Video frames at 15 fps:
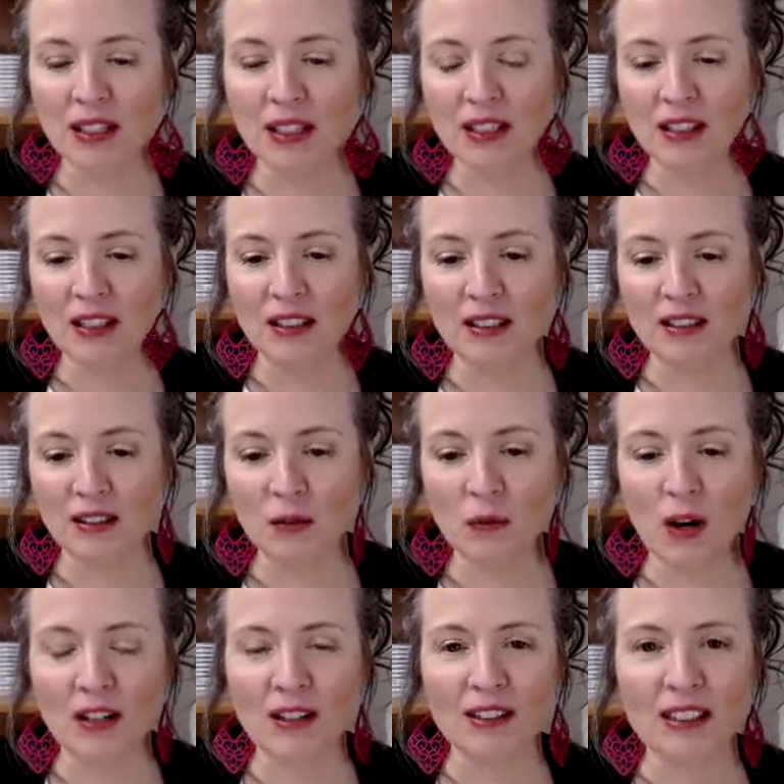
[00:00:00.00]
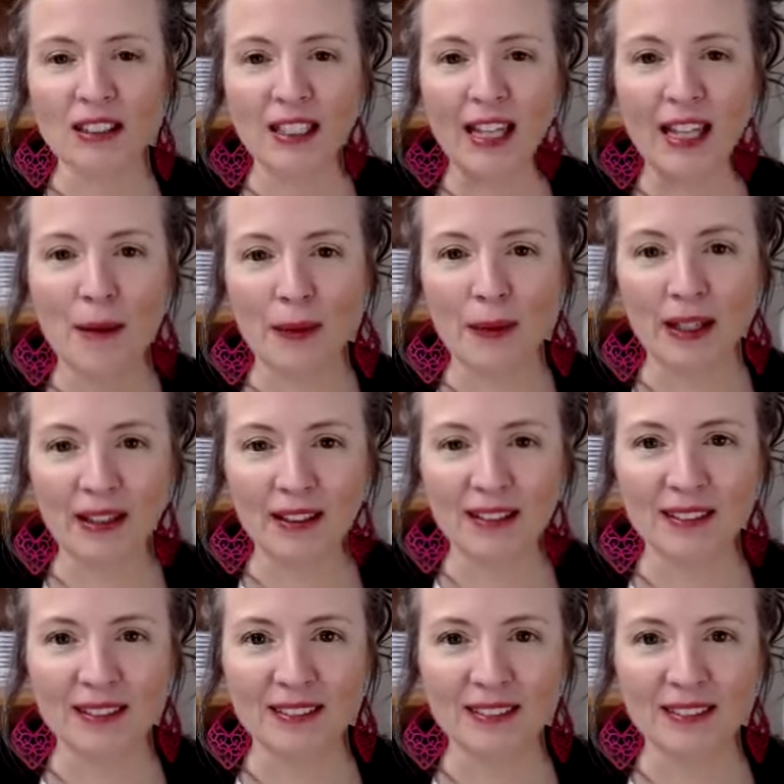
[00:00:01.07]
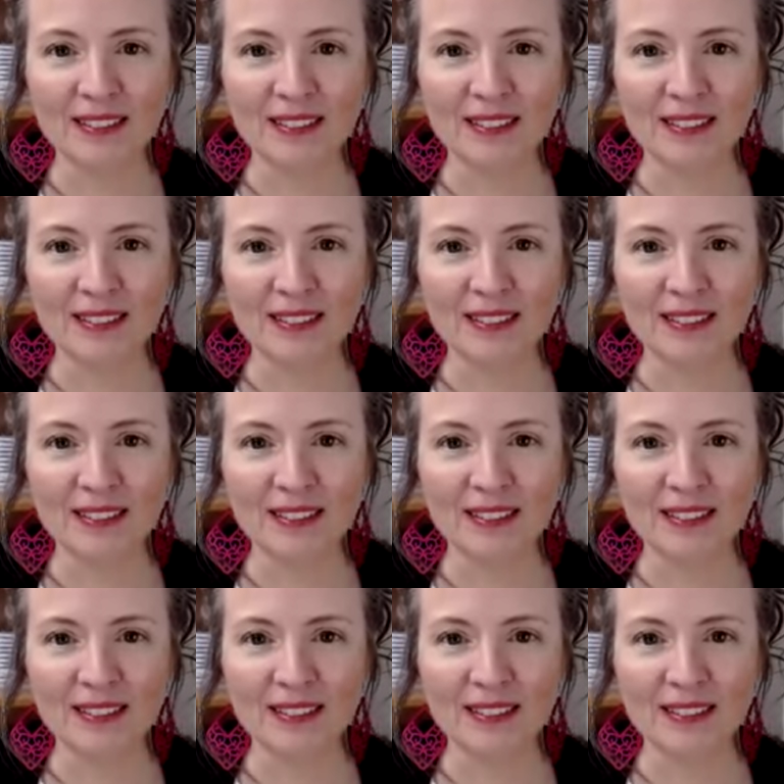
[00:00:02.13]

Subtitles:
like the water lapping